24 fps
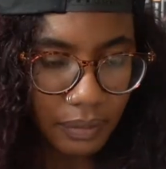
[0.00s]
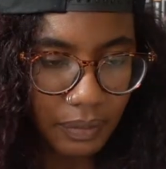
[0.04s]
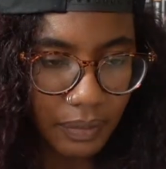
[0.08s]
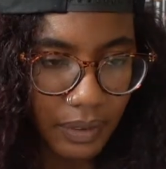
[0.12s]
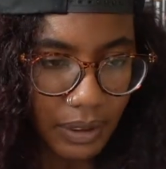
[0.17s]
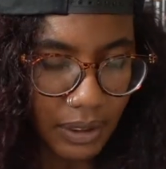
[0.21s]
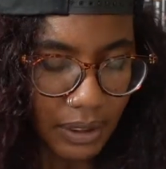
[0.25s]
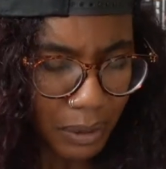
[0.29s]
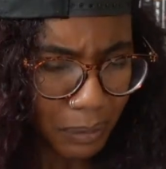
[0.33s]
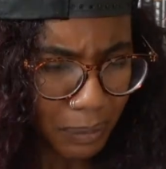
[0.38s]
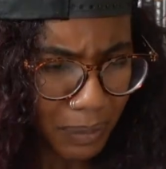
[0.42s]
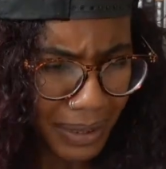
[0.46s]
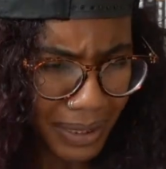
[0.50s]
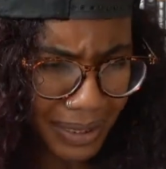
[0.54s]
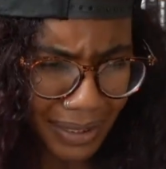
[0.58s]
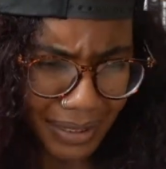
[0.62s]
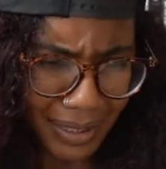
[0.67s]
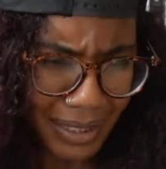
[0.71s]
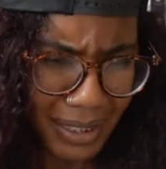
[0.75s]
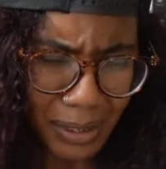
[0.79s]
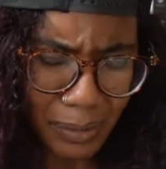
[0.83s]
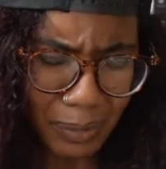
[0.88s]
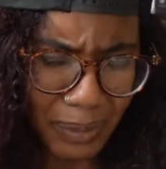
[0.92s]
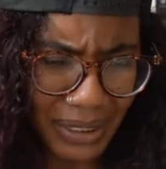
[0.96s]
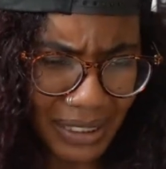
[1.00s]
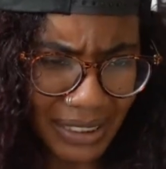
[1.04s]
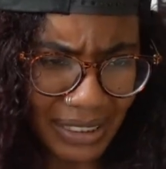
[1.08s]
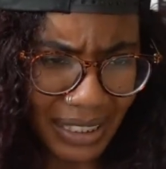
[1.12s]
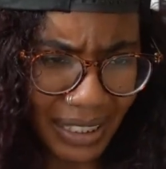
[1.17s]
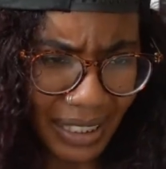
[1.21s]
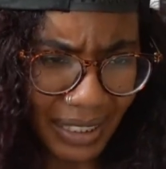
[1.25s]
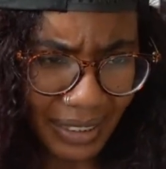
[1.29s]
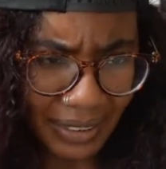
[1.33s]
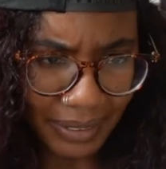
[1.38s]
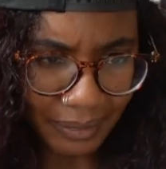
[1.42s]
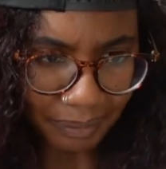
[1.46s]
So what did this one
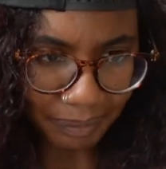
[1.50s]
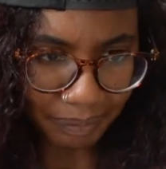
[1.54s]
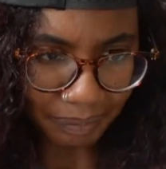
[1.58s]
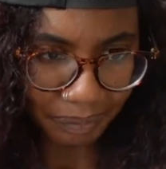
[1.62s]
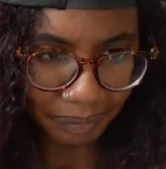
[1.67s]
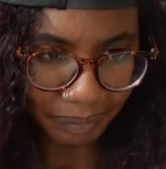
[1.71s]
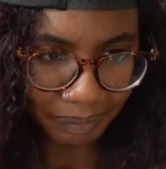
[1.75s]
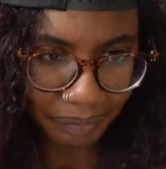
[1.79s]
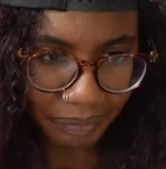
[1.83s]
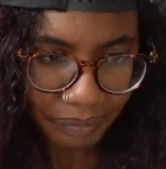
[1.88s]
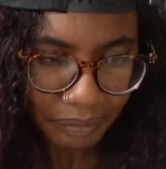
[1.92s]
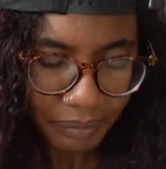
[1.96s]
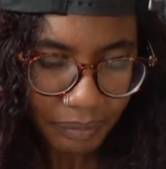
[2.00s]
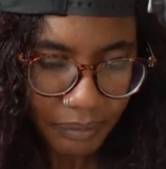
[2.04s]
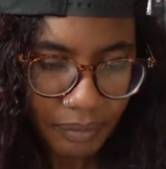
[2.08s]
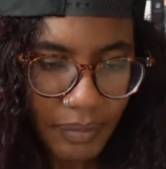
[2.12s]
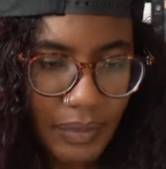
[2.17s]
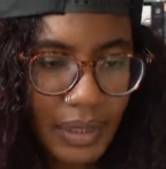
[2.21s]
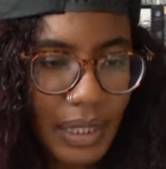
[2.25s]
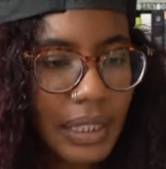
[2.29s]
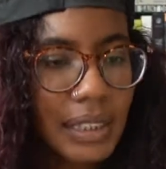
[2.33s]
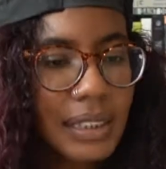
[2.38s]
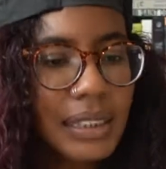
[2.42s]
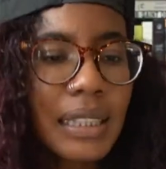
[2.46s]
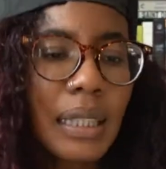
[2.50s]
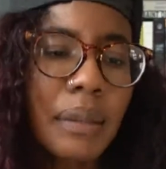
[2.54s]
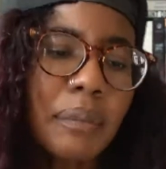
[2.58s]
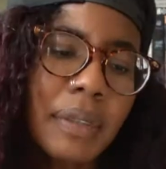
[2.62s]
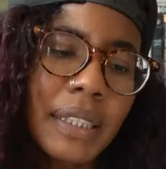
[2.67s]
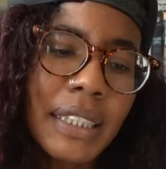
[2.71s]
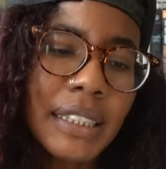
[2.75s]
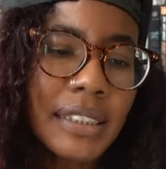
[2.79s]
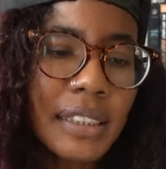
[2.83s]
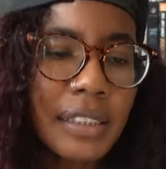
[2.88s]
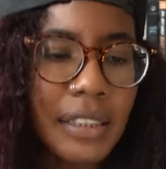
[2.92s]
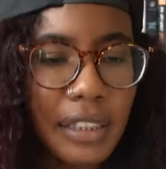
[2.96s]
say?
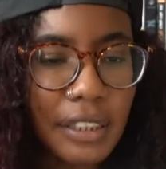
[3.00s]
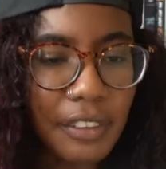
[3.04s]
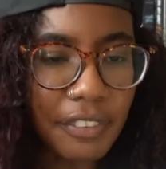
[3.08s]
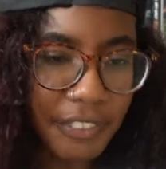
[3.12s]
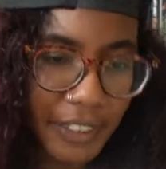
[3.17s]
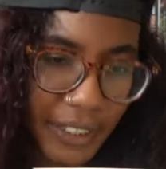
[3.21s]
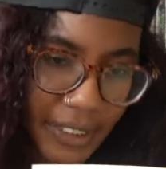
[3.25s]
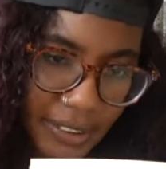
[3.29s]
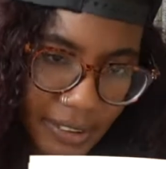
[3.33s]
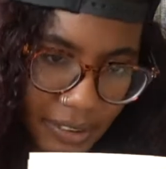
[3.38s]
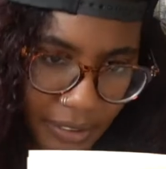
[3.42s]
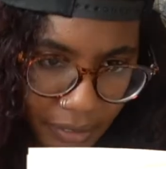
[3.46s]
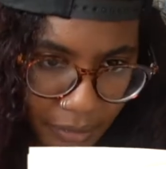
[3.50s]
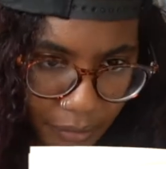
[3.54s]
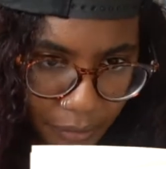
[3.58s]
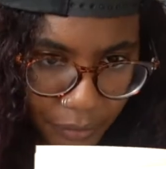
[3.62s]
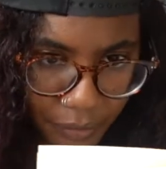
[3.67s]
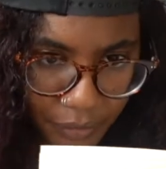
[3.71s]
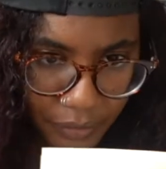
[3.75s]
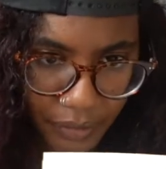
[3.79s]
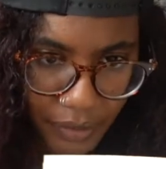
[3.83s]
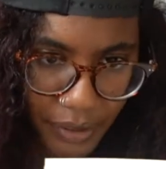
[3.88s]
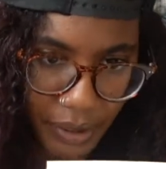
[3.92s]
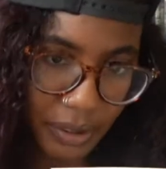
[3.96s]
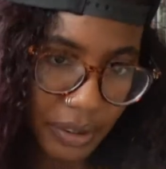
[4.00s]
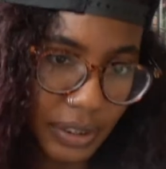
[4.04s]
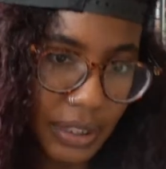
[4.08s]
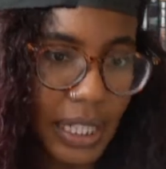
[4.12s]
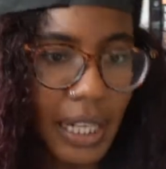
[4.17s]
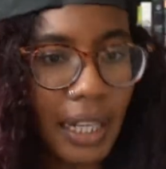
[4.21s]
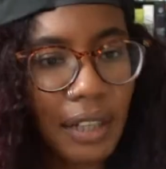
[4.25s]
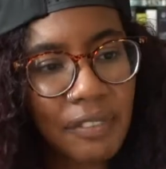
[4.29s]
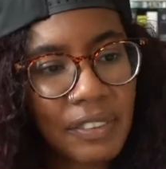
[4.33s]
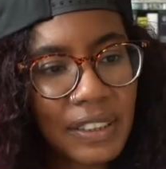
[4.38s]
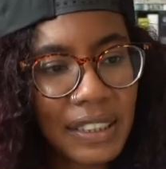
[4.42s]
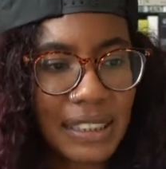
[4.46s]
Something to the effect of, there's
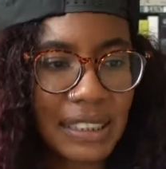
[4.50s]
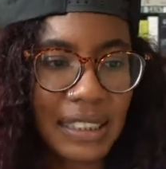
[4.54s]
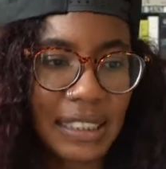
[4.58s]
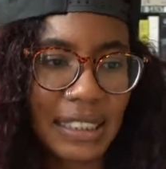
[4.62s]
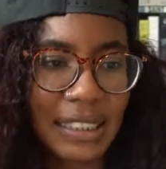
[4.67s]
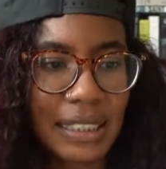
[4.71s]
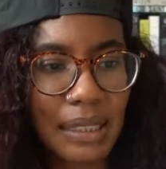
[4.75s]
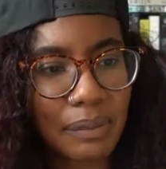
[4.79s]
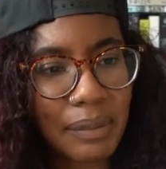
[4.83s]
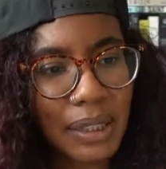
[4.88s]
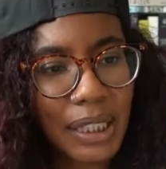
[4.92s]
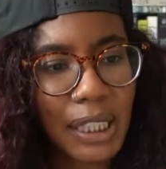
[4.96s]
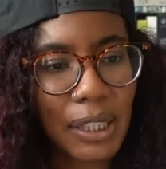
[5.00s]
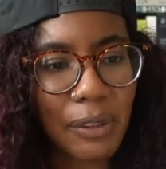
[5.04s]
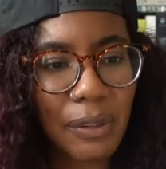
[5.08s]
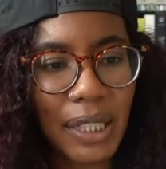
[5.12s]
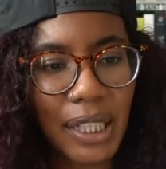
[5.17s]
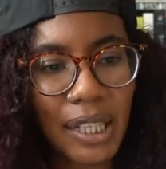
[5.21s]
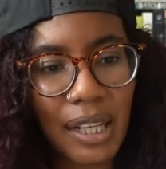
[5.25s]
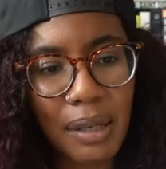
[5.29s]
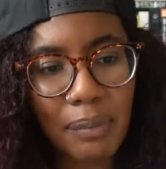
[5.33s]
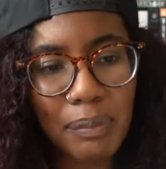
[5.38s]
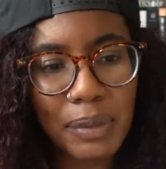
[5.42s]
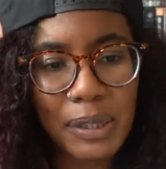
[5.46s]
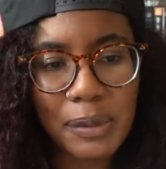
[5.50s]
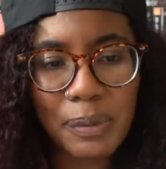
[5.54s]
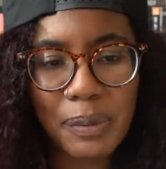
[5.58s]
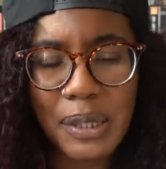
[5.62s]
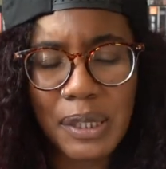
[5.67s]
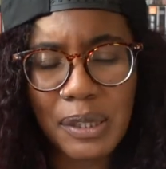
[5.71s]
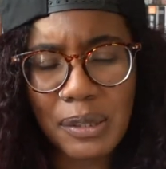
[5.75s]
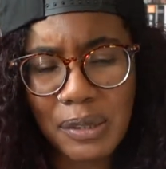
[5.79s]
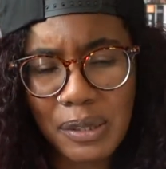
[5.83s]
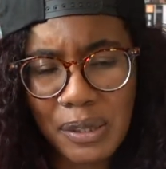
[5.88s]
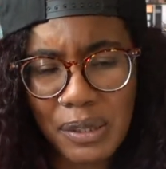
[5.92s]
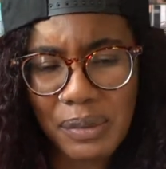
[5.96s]
obviously something going on
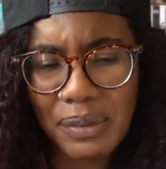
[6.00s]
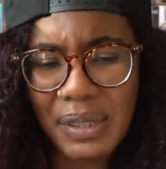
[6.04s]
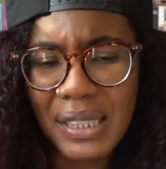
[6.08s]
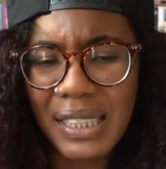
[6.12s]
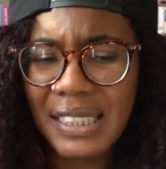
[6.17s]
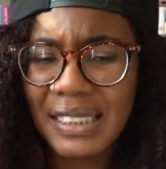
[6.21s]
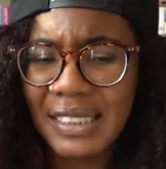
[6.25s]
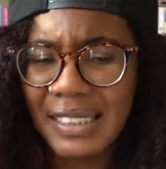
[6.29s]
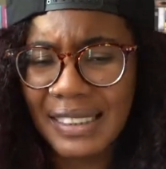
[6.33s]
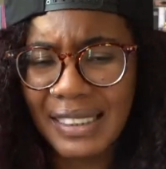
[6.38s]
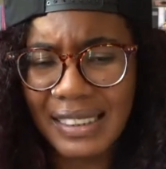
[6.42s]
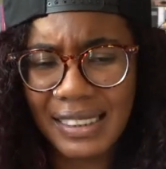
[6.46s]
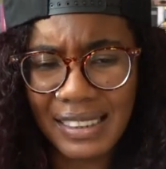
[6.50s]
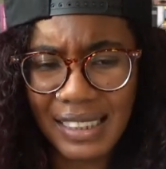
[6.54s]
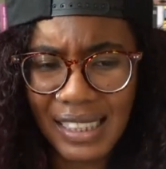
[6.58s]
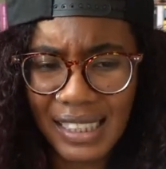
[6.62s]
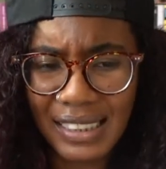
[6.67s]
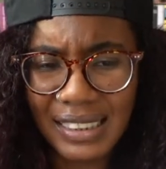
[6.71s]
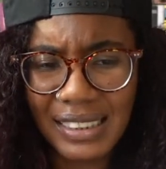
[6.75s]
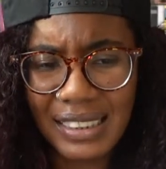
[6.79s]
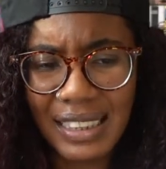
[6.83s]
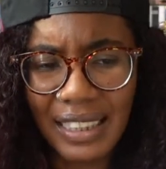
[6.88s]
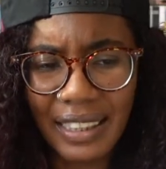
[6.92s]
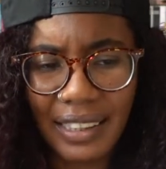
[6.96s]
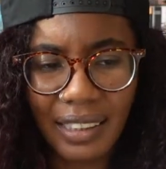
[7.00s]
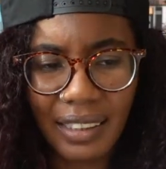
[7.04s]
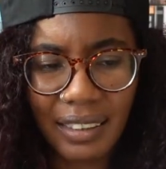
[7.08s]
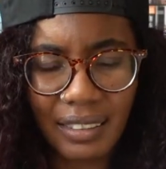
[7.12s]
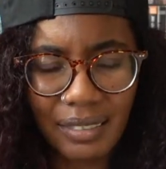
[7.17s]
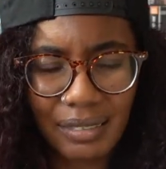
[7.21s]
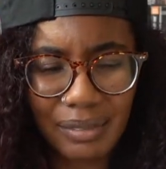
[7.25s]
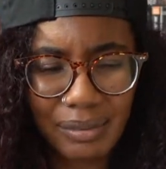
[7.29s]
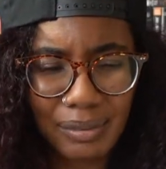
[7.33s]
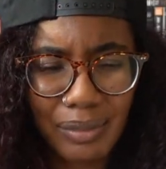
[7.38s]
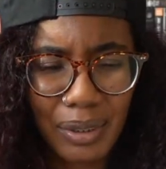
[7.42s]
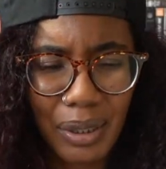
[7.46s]
between you two and it's disgusting.
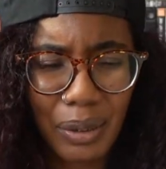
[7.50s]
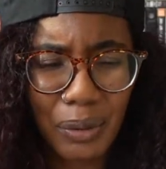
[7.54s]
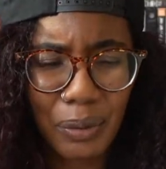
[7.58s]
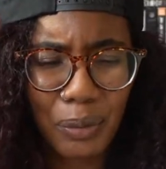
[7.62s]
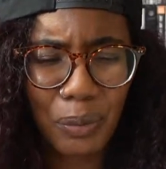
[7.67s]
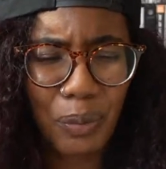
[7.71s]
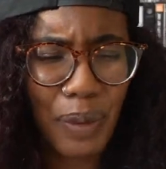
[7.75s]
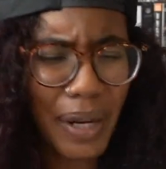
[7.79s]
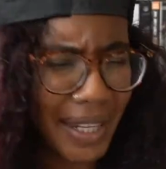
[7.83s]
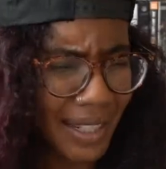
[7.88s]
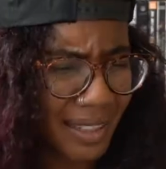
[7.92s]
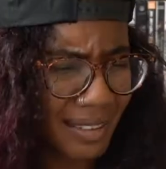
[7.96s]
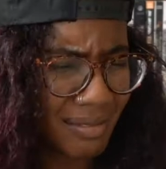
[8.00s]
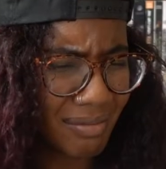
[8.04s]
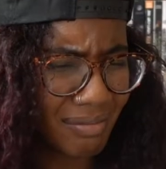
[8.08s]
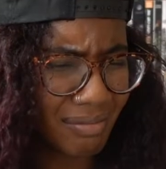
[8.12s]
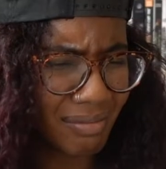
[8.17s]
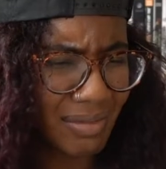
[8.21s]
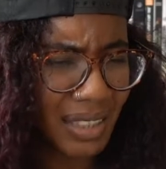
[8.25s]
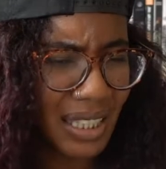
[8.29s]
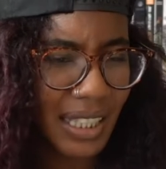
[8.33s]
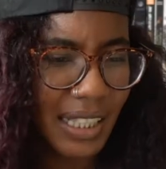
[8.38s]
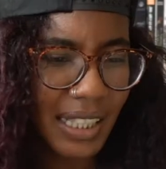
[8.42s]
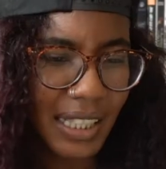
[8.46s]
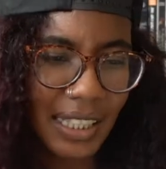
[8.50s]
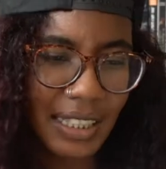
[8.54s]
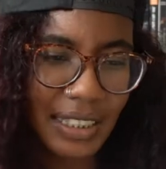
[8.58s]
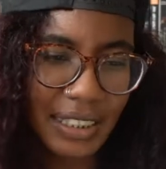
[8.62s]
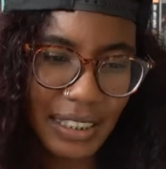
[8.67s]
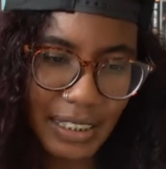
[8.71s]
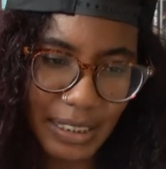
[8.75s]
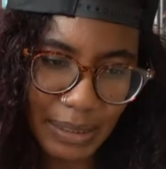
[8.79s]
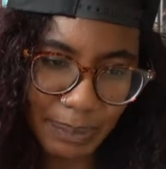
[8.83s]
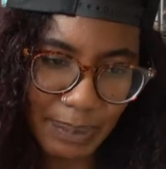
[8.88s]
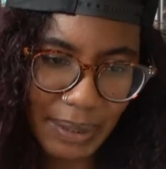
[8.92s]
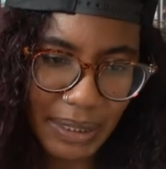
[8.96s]
Wait.
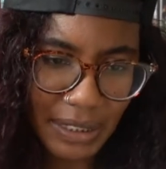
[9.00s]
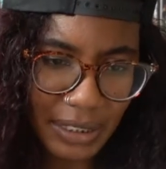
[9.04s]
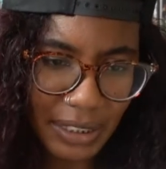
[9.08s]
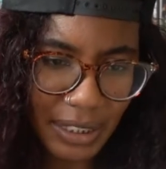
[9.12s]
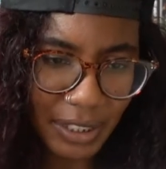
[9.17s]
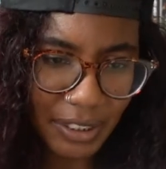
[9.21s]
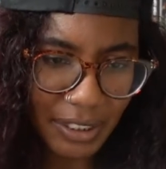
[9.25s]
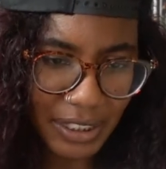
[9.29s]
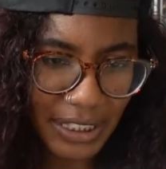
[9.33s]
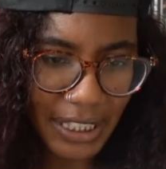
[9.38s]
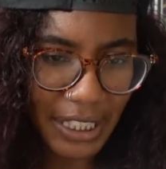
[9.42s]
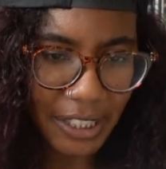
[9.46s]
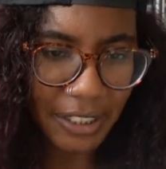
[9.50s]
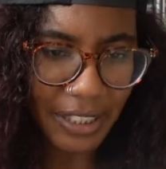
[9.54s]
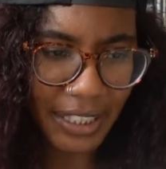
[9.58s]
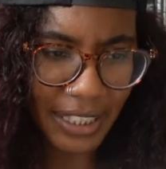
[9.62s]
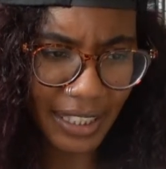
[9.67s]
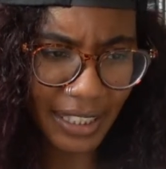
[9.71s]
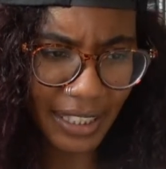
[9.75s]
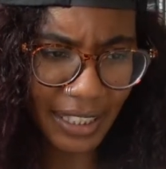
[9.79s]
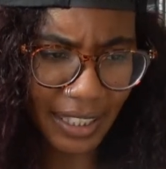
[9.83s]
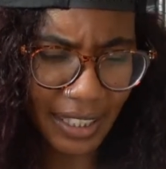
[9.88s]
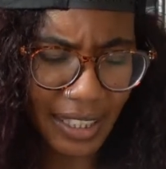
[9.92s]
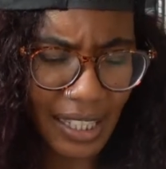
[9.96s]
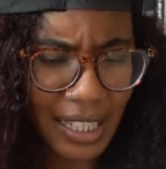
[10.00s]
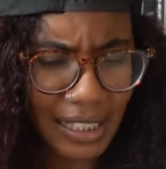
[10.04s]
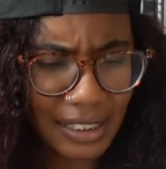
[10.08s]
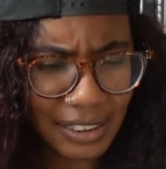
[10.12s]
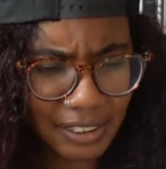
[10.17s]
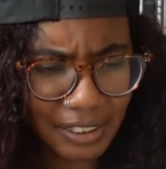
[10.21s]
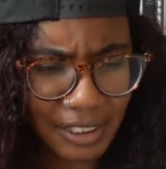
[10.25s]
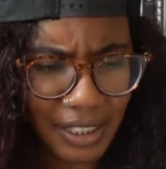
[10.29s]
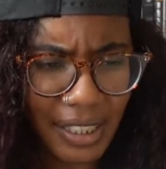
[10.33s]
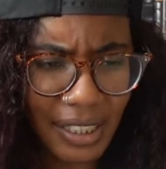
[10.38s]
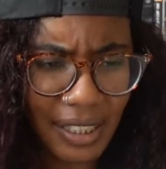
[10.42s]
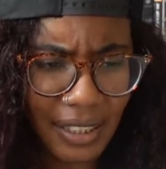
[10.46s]
She spins in her chair again and cocks
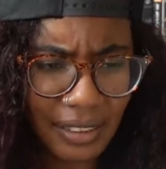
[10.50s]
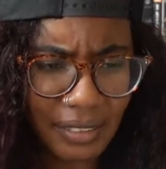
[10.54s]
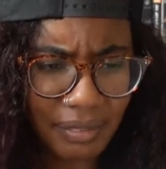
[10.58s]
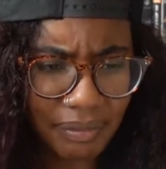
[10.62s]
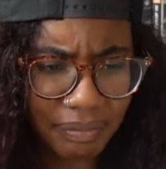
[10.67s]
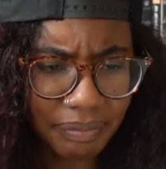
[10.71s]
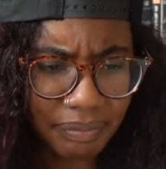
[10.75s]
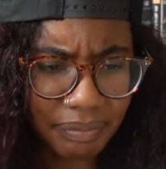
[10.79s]
her head.